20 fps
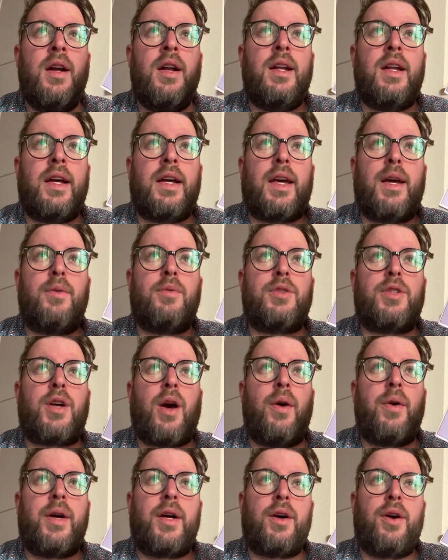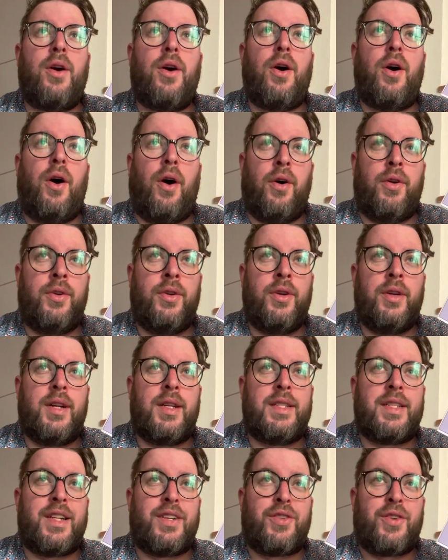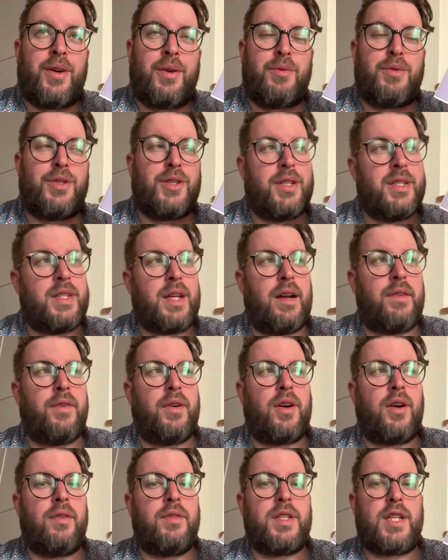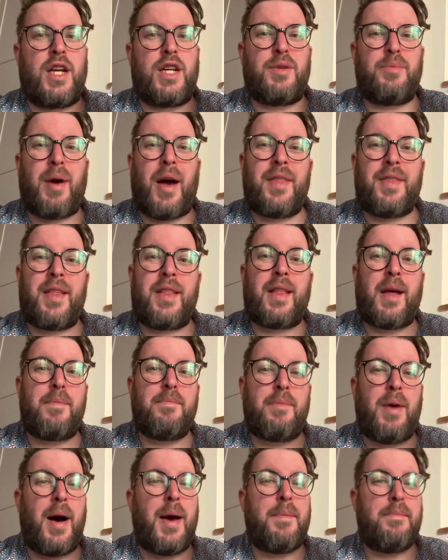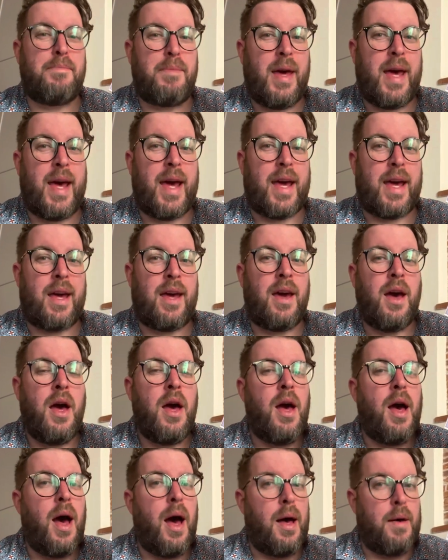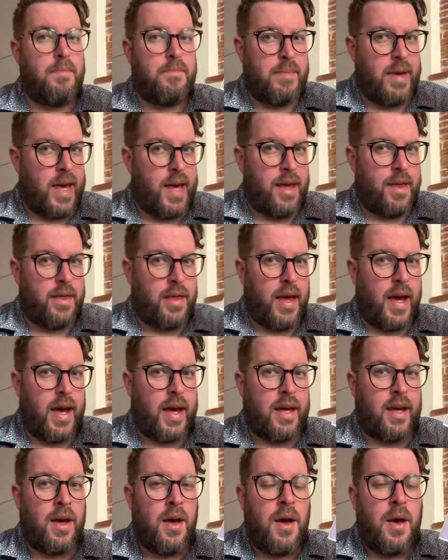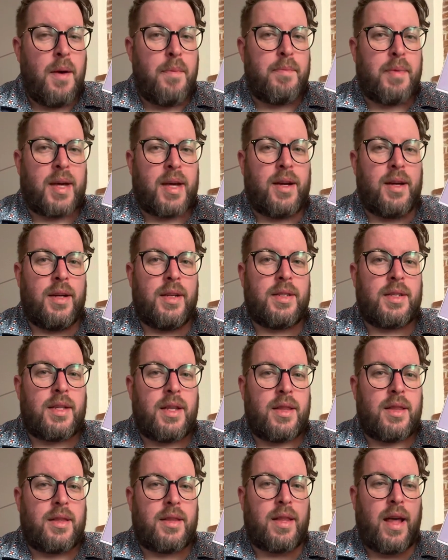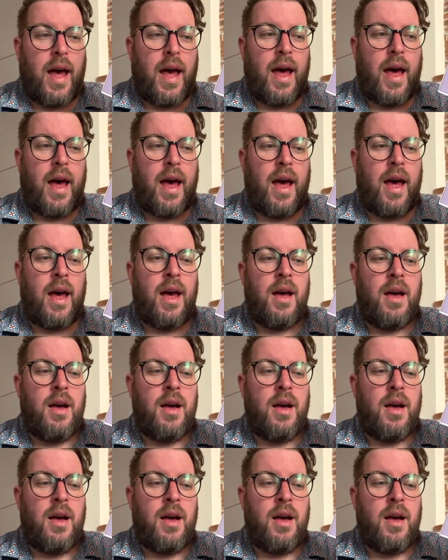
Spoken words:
like it was going on, considering it was just a telephone conversation, but I think that might be a me thing because there